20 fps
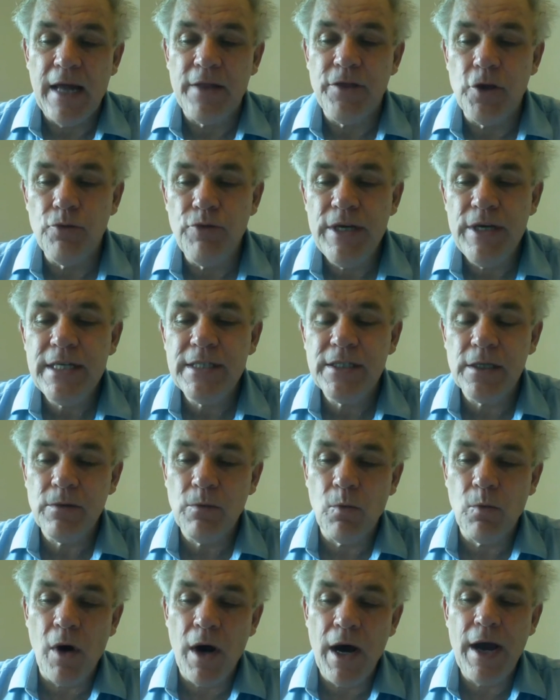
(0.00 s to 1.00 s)
And the
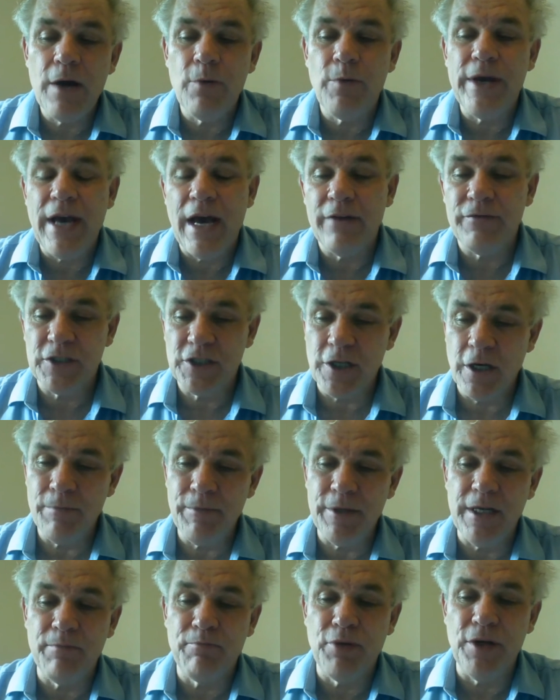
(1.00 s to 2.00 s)
reason why we have so
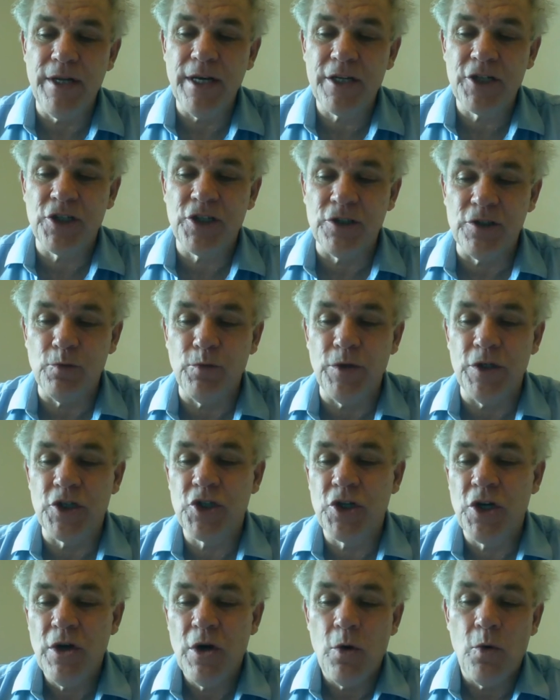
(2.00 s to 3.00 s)
many predictions
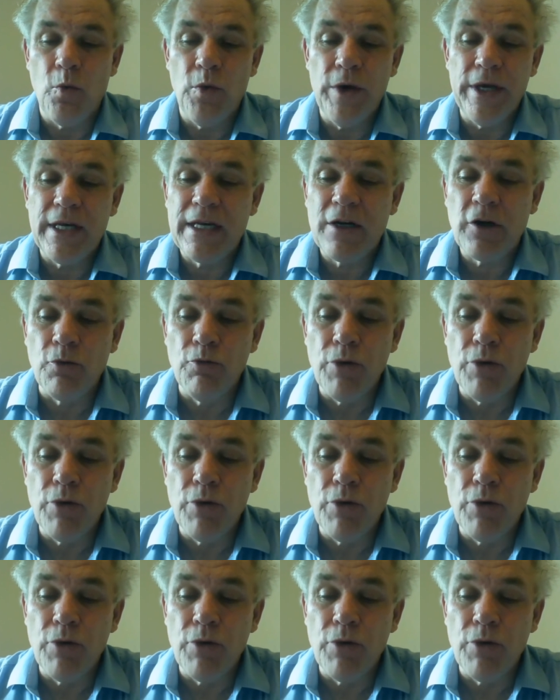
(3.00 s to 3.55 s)
which we